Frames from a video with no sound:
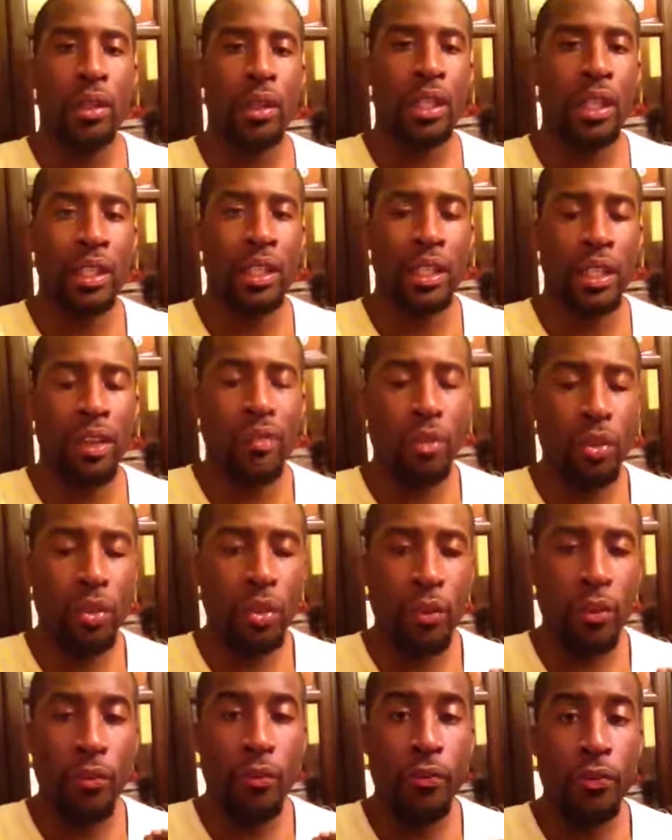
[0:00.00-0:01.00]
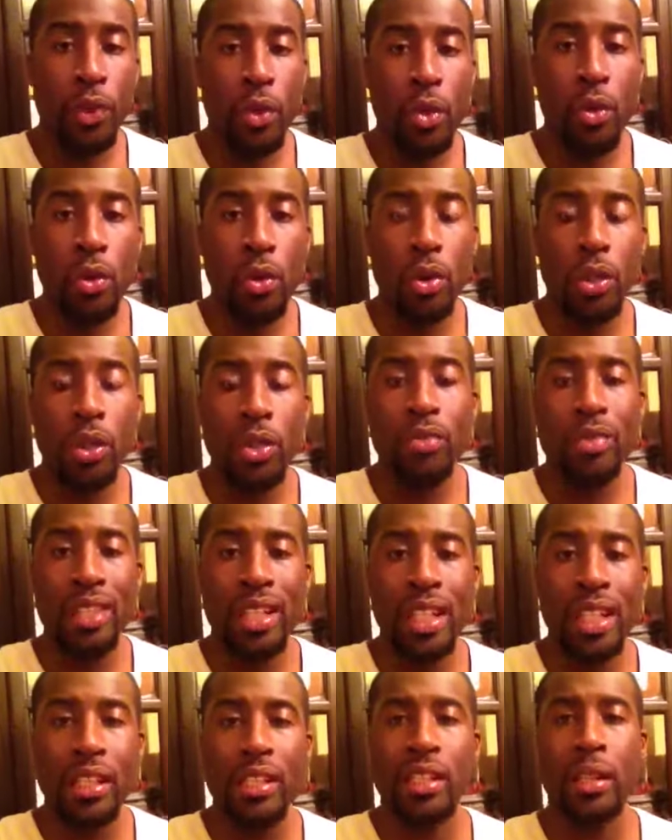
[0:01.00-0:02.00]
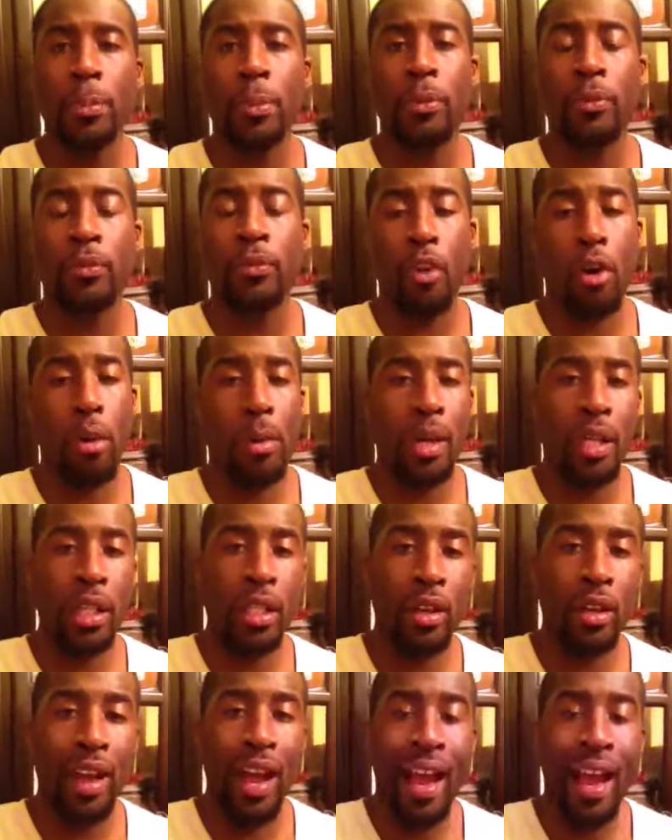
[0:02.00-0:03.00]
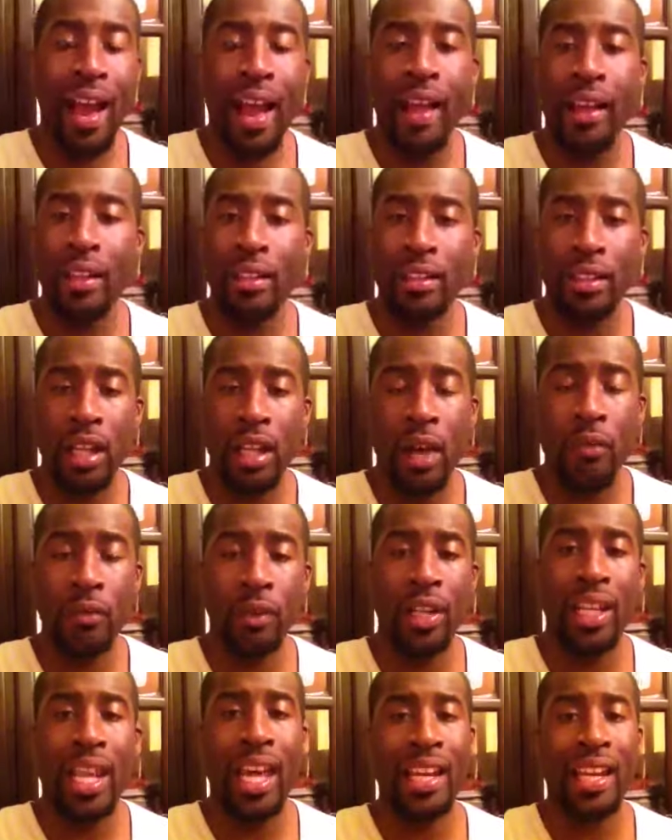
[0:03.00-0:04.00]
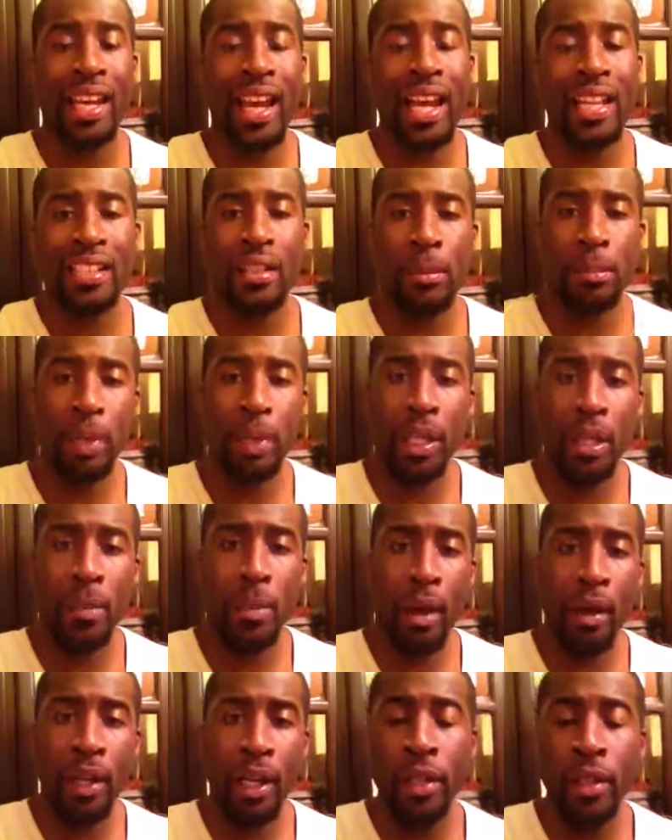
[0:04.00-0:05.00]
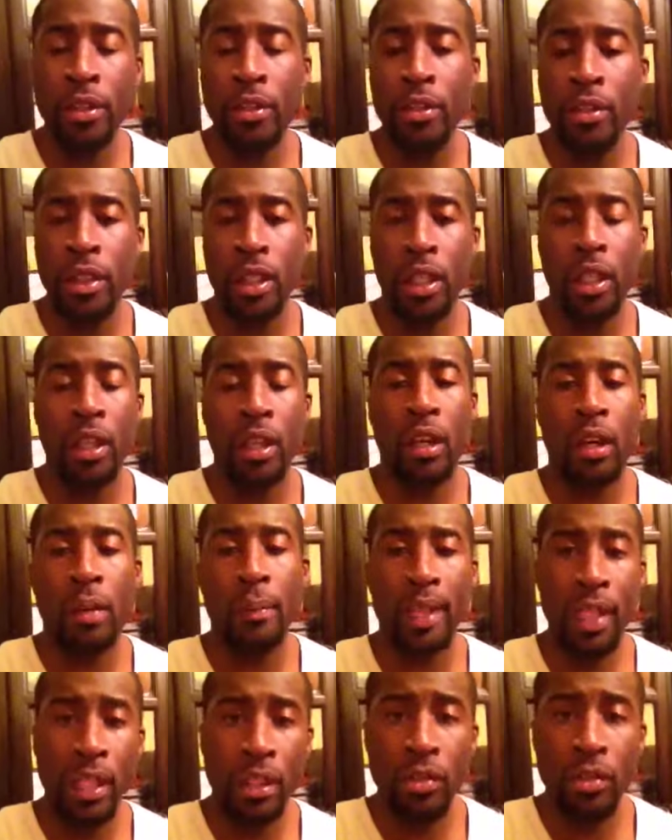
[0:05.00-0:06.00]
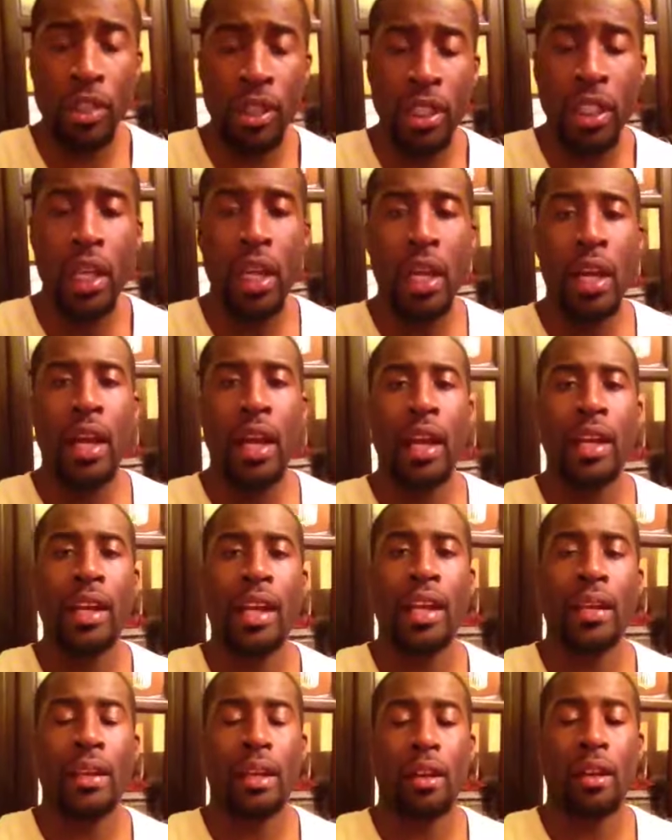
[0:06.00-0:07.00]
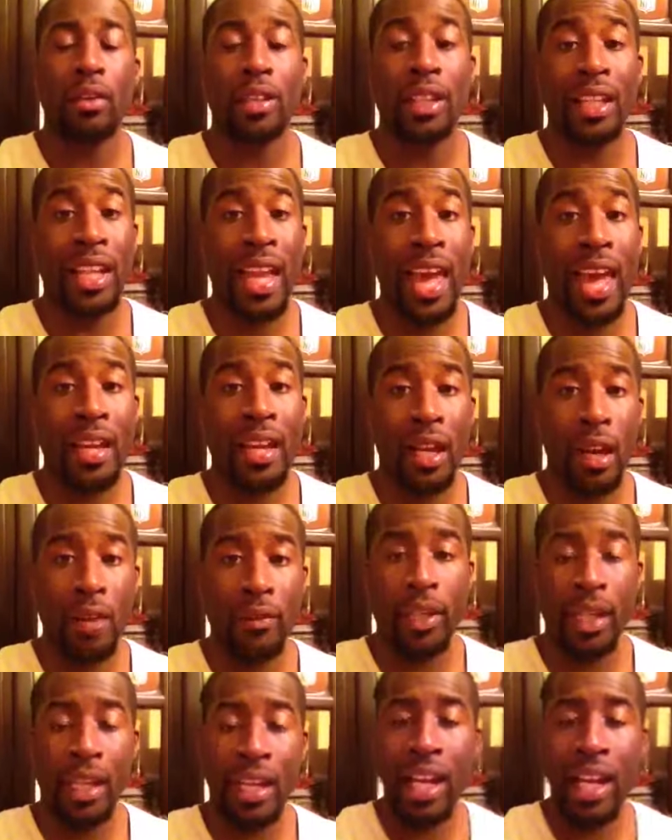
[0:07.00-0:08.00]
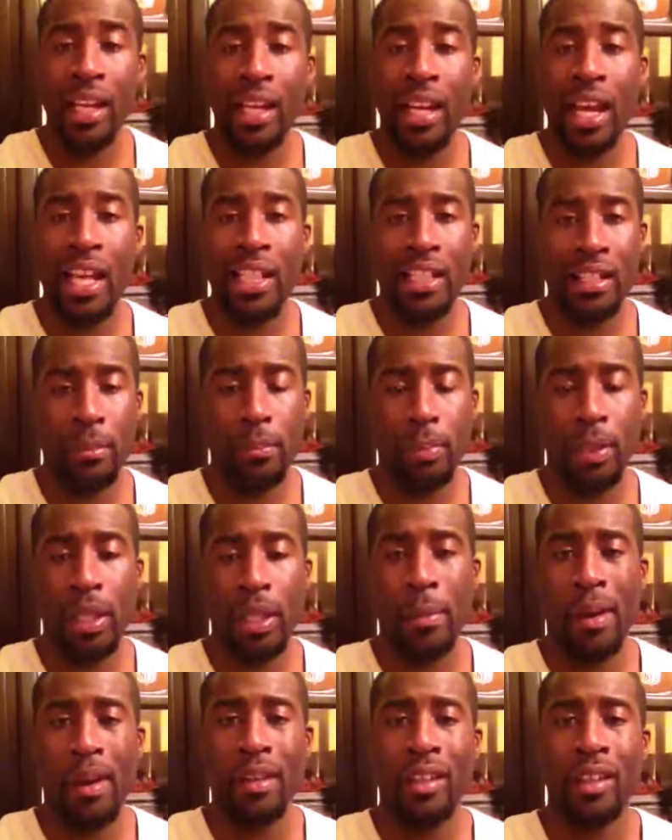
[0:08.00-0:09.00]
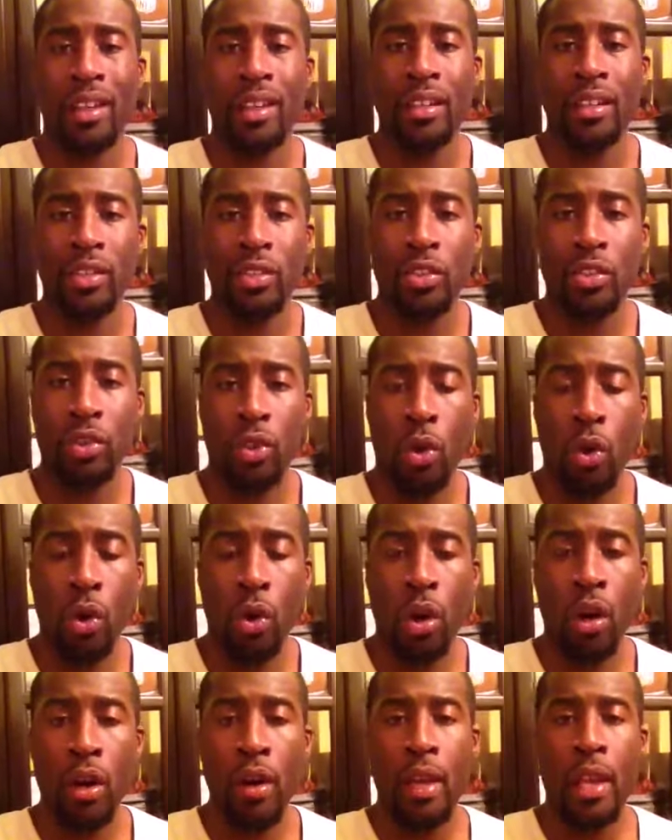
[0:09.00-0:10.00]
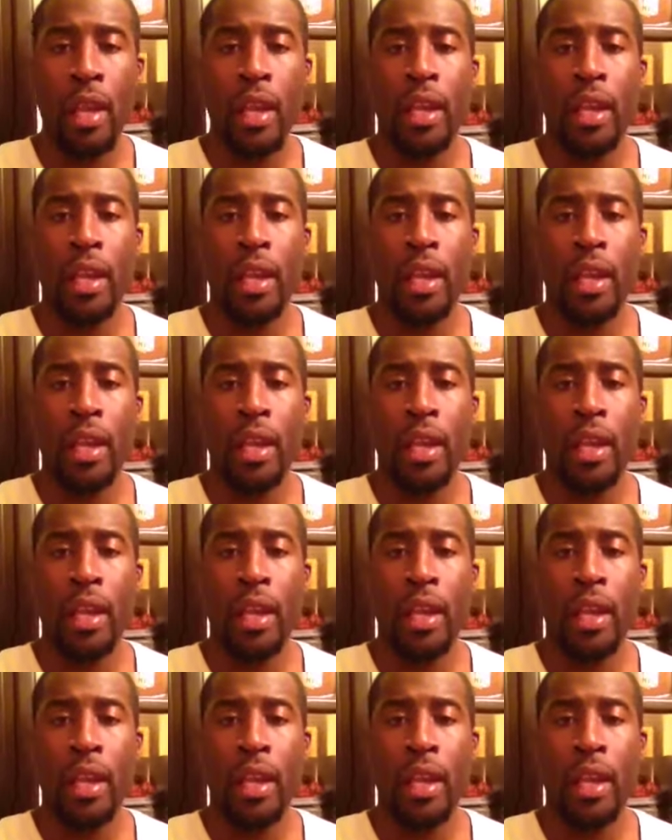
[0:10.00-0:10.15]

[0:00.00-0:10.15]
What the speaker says: can give you the fuel you need to perform at your highest level. A lot of guys complain about energy, the lack of it. A lot of guys complain about getting sore.